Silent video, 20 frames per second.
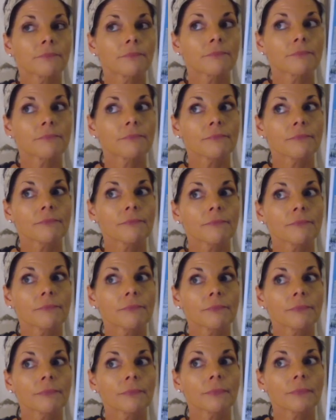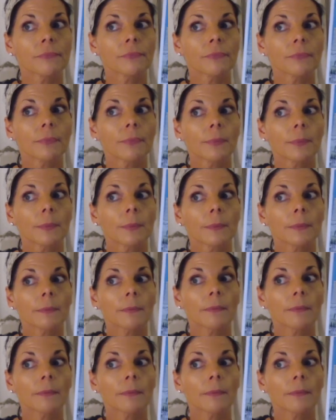(silence)